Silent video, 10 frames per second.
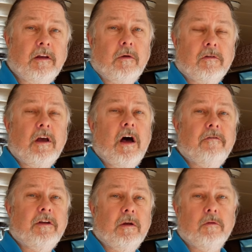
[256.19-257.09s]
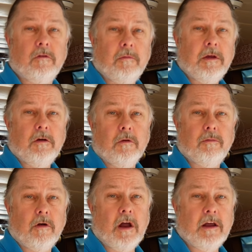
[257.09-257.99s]
that I was confident it was going to be a good
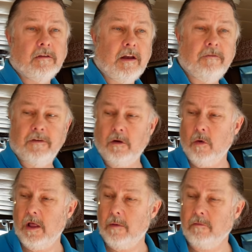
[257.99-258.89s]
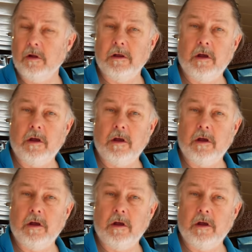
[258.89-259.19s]
product, and I figured, well, I'm really